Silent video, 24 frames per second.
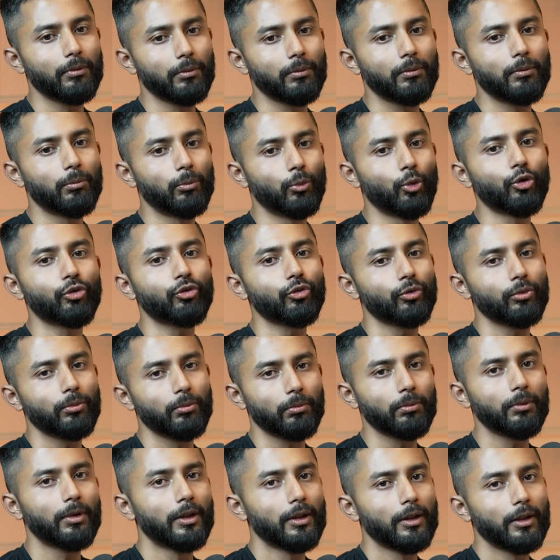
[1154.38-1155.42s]

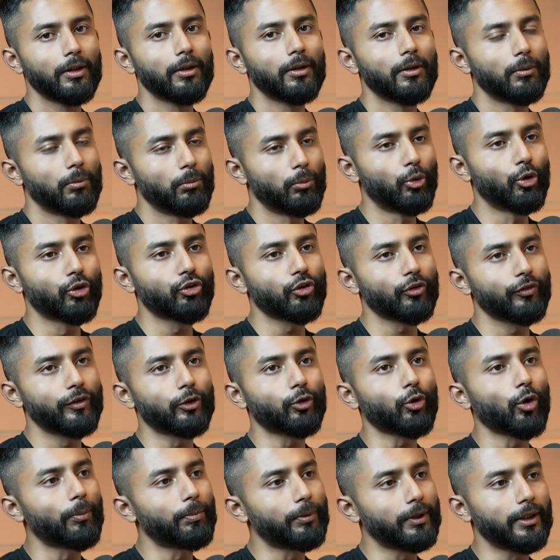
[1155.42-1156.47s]
most of the
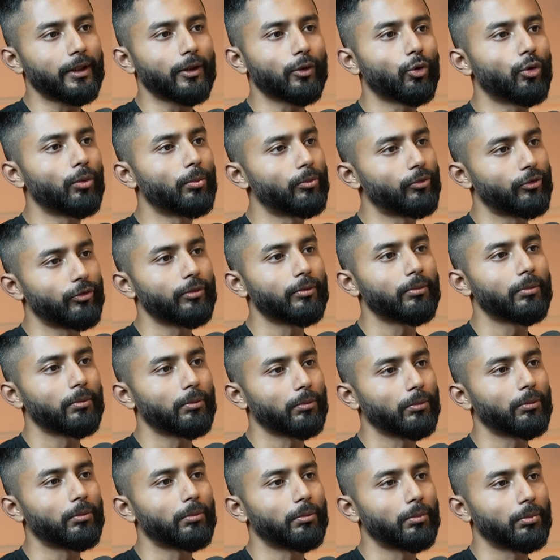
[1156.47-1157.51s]
top tier homes
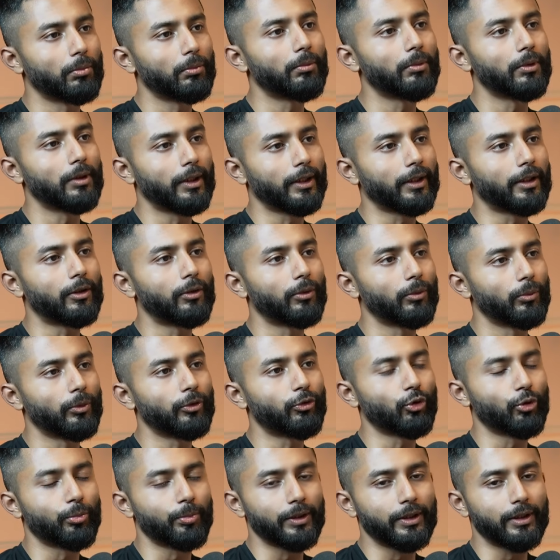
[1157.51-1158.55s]
which
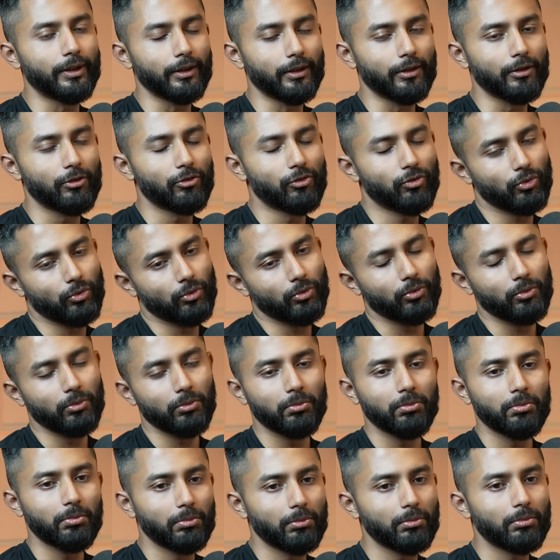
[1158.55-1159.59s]
would be there. So
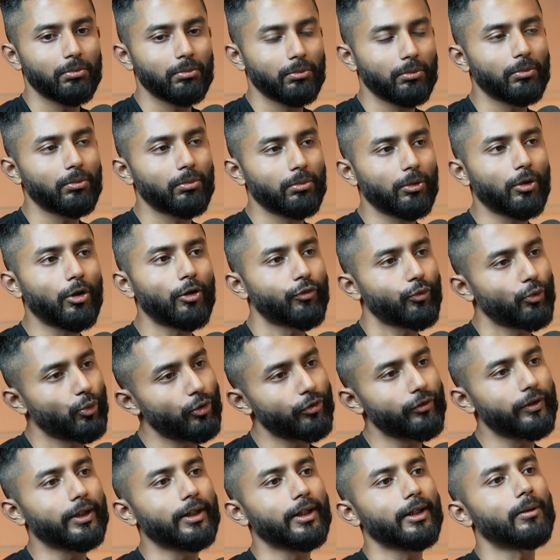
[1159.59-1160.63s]
of
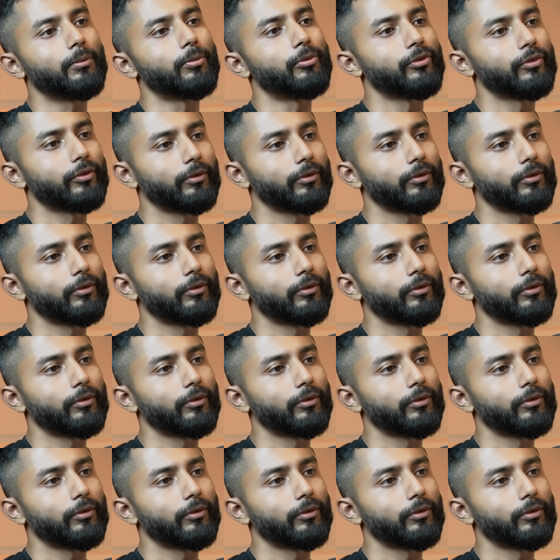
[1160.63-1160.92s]
course that helps.